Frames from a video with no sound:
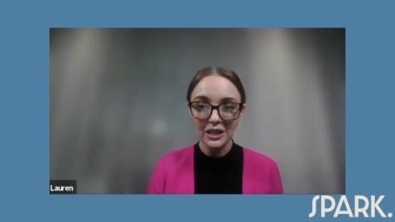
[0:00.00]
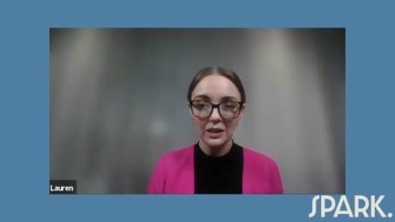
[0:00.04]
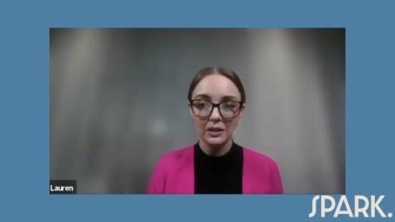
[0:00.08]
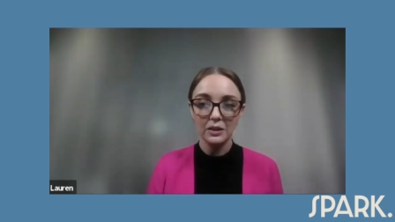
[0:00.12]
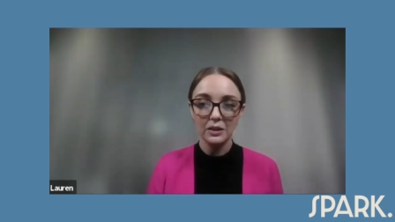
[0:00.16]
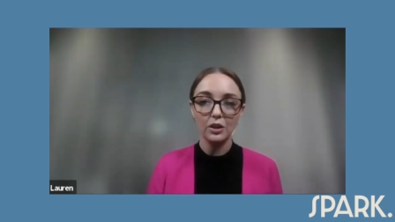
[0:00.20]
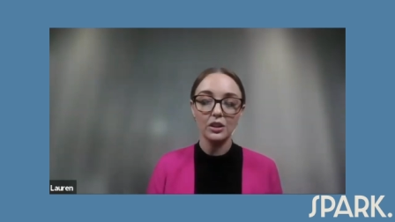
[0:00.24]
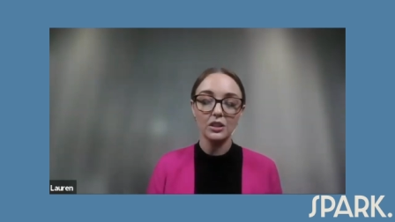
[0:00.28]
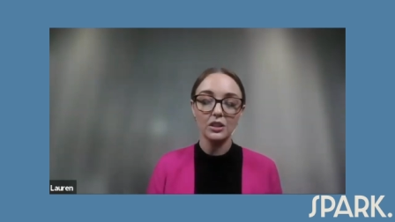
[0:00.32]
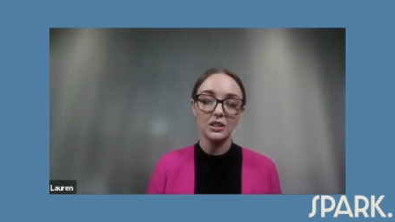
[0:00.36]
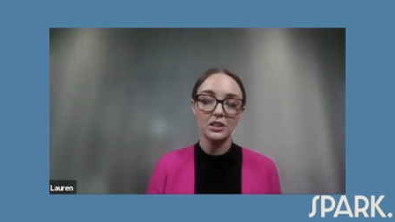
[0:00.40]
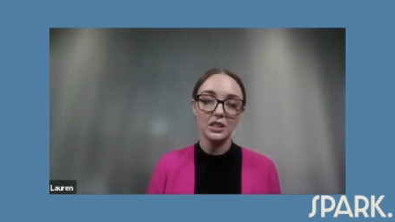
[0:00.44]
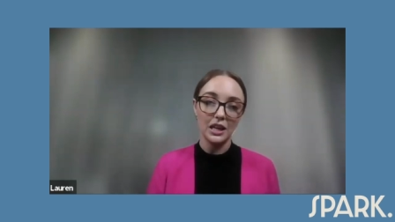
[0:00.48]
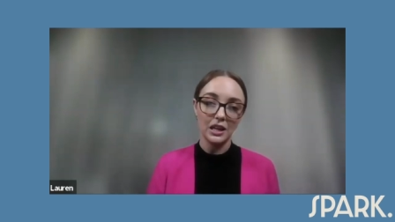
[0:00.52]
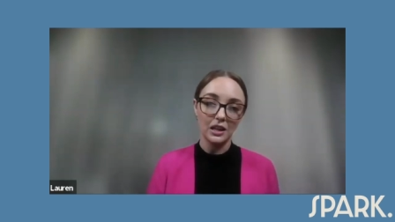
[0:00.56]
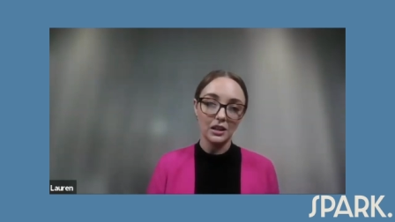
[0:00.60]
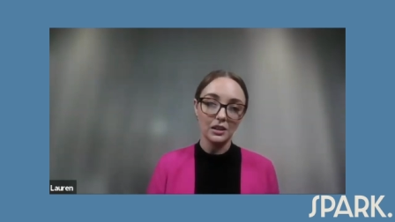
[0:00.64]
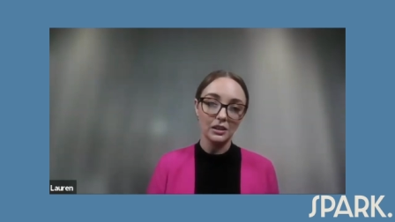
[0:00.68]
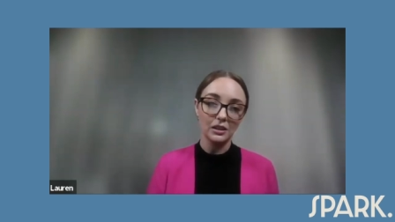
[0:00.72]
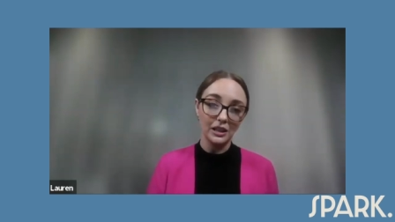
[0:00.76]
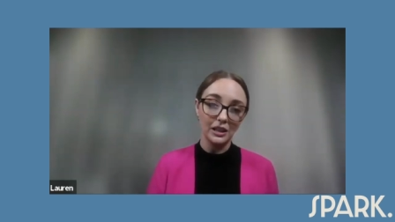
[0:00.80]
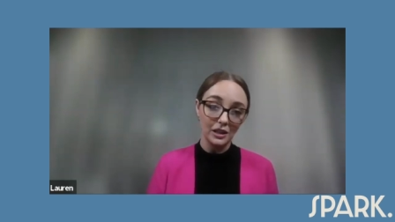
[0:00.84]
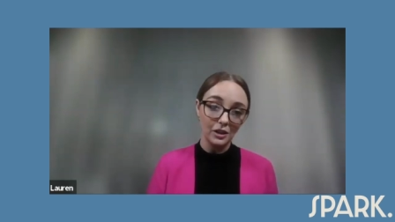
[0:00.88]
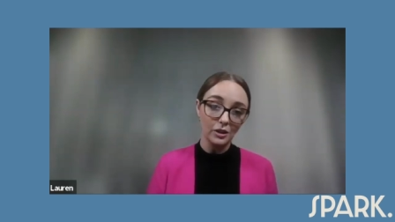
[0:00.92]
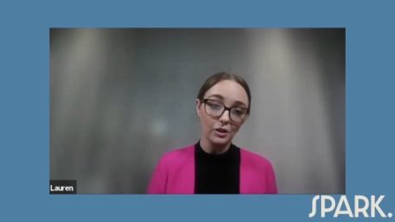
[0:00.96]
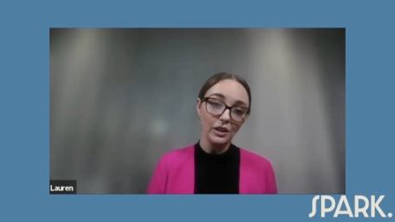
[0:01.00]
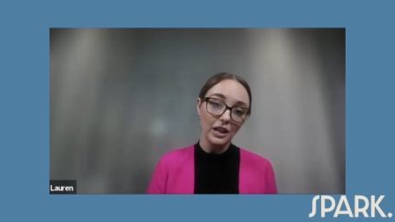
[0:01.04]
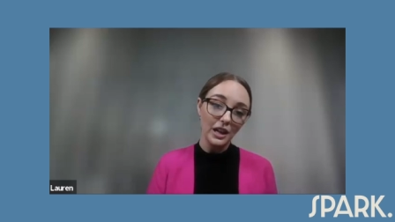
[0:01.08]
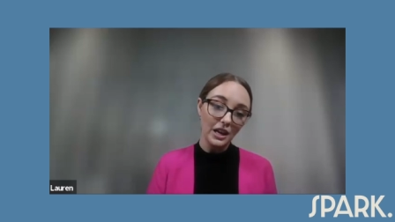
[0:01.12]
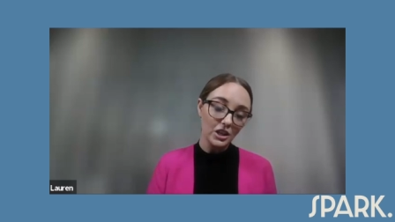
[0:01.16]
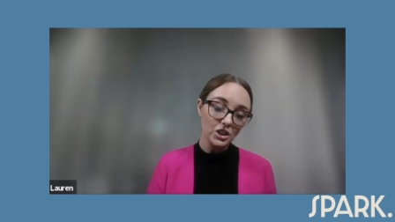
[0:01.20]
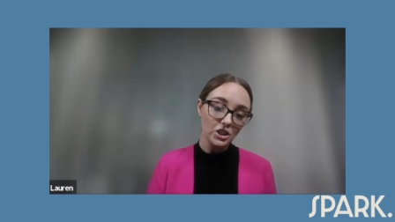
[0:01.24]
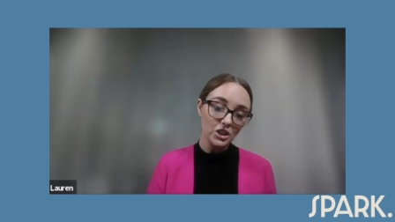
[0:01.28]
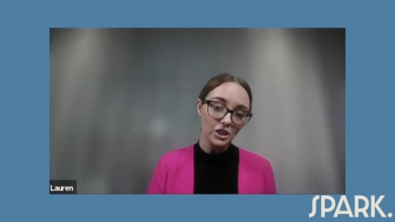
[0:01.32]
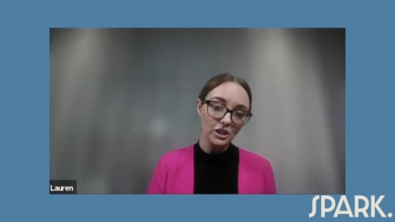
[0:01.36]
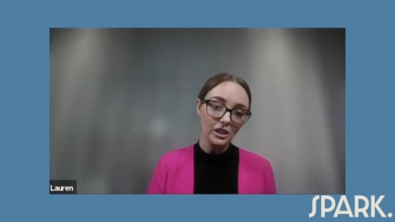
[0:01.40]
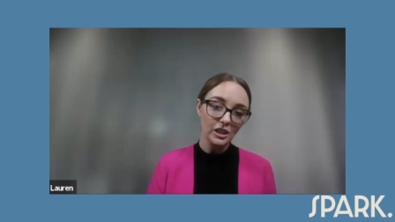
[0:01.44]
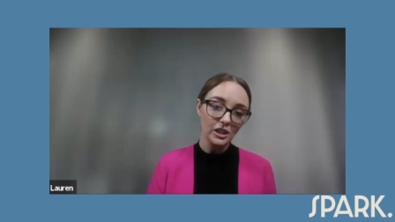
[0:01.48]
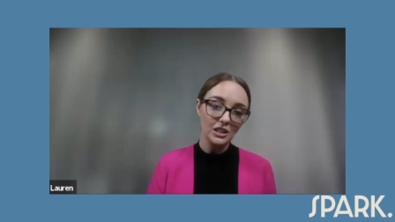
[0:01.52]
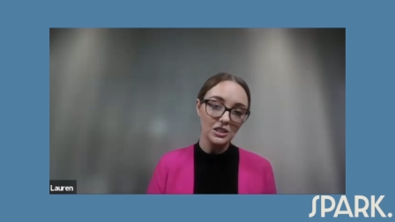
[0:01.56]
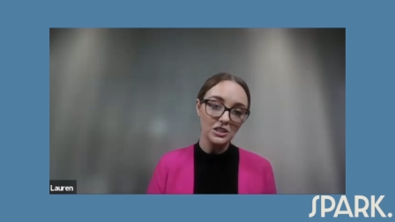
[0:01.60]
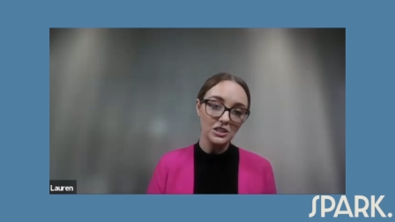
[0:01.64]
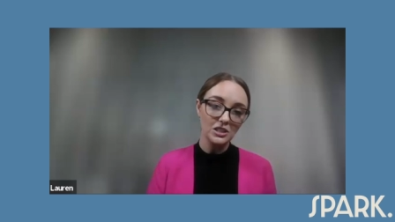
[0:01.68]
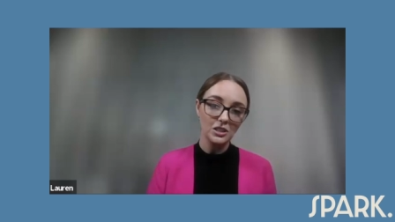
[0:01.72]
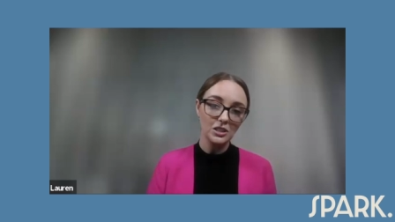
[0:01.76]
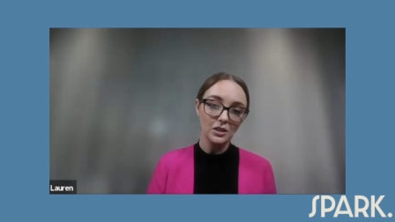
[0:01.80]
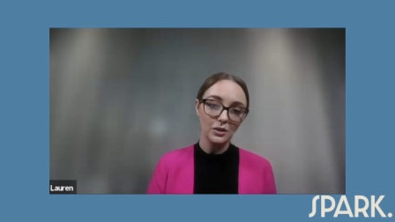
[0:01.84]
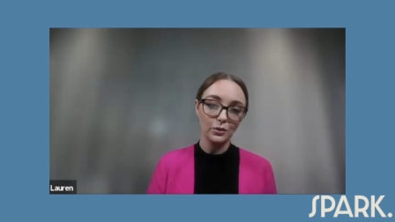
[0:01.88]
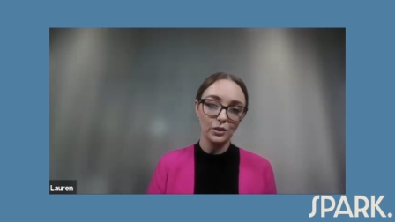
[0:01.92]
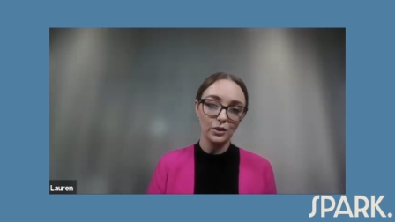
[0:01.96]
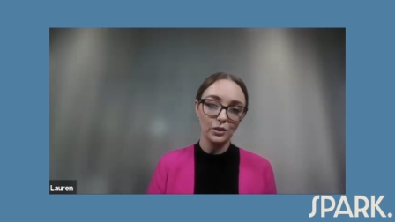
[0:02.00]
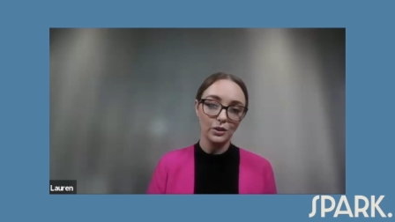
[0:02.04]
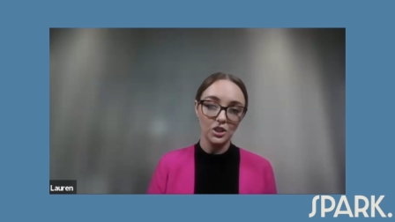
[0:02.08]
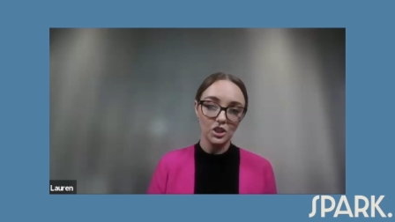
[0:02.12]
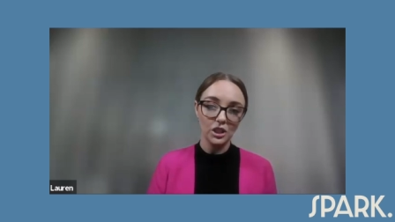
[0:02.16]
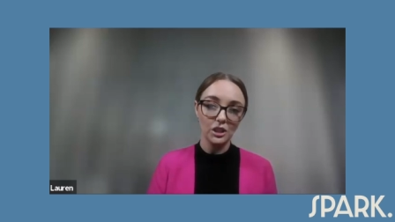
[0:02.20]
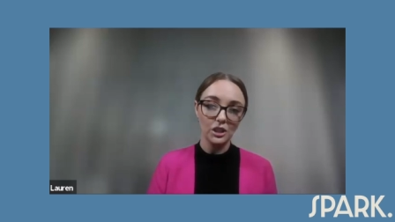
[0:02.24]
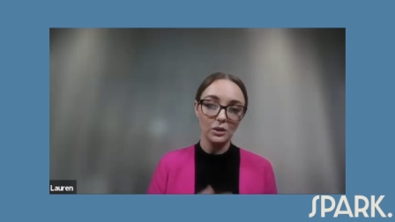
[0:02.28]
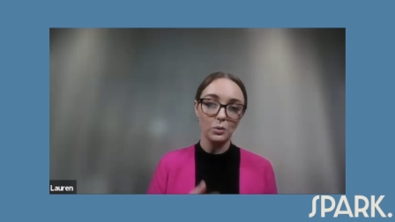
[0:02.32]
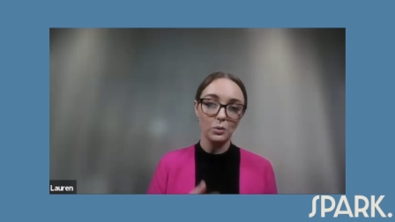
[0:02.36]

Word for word: you can take legal action against the infringer,